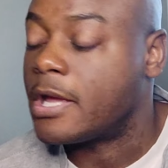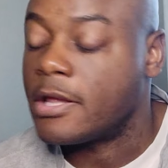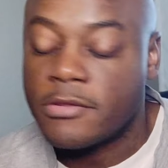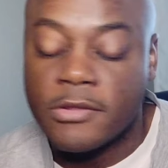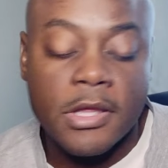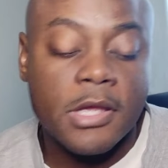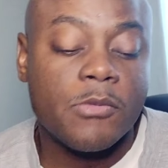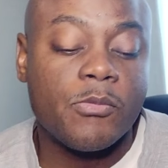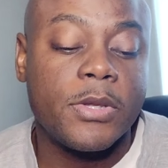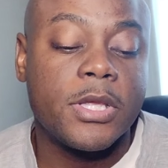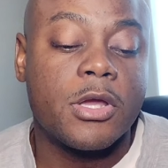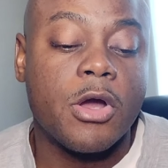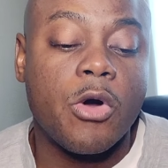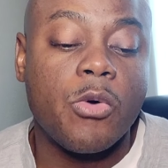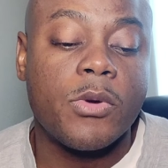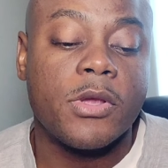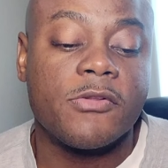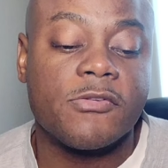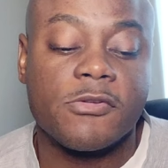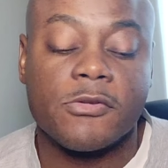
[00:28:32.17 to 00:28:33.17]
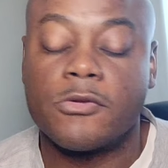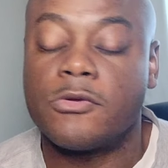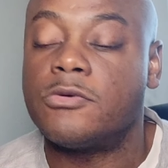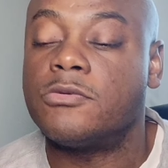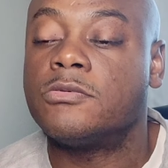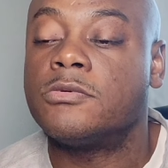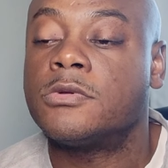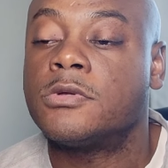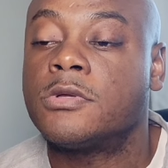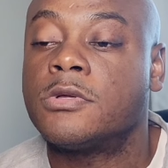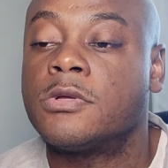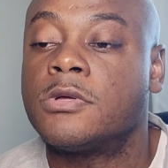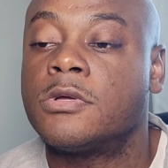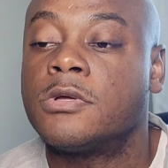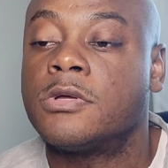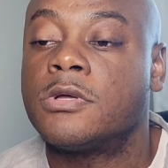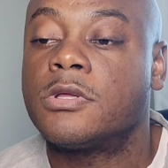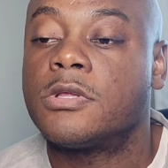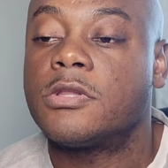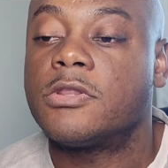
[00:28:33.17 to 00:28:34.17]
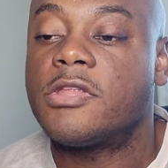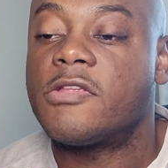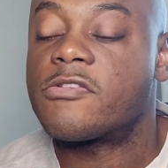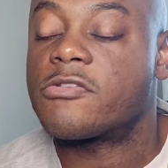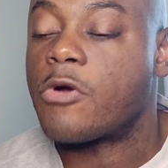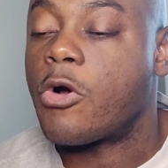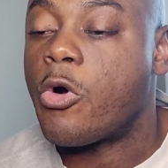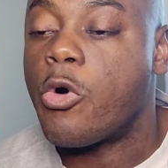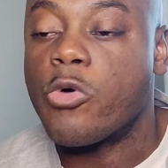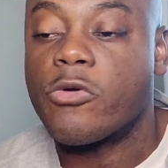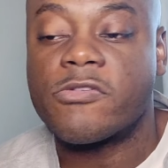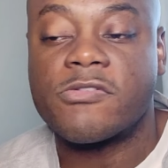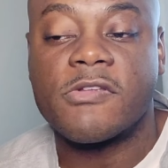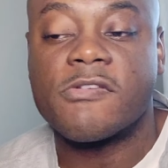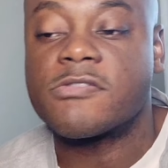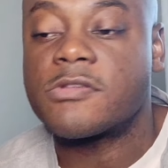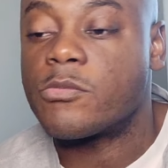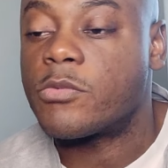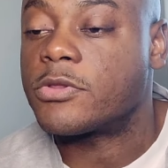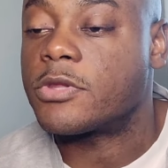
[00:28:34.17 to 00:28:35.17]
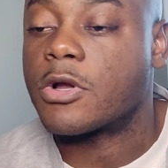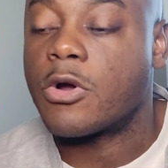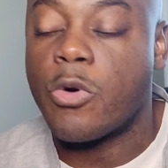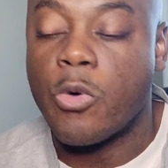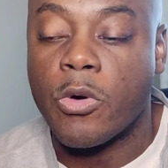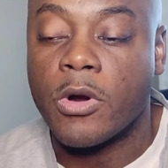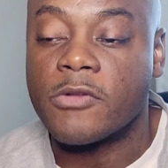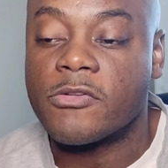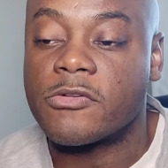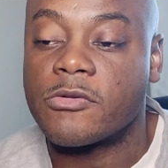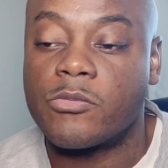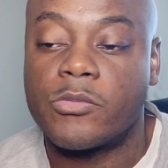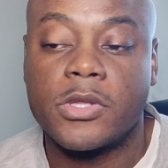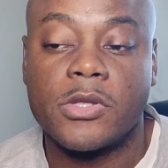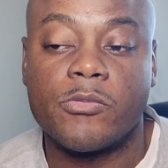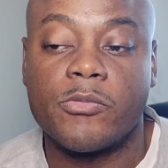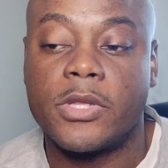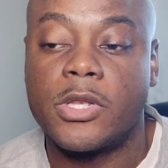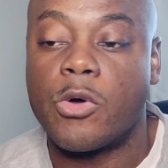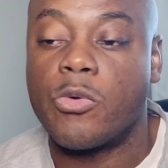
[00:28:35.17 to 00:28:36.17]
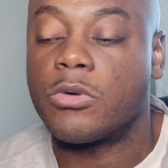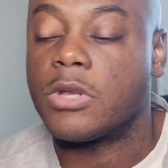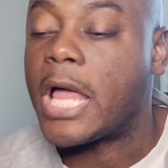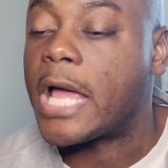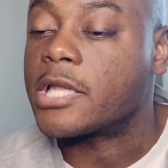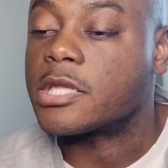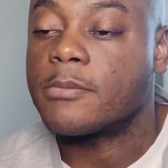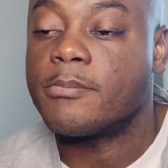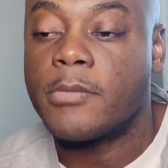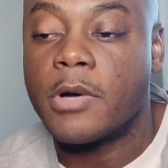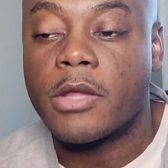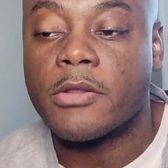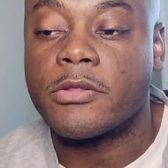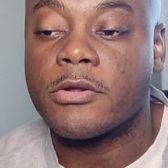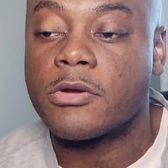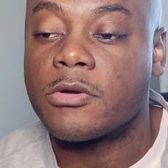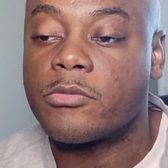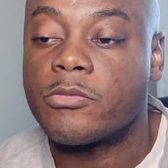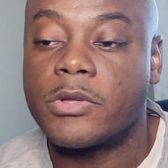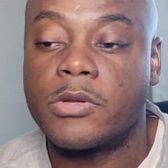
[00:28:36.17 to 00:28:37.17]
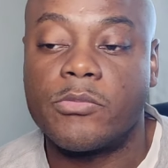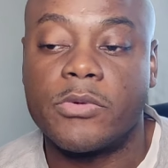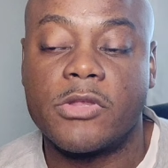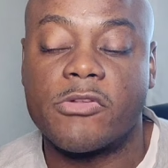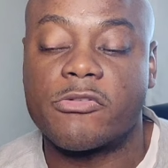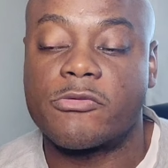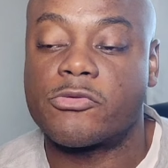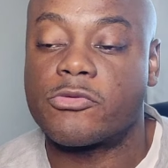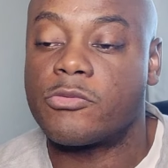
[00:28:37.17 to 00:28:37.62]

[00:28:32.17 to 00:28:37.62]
And then we go into this whole system with the courts. We don't like the mother. We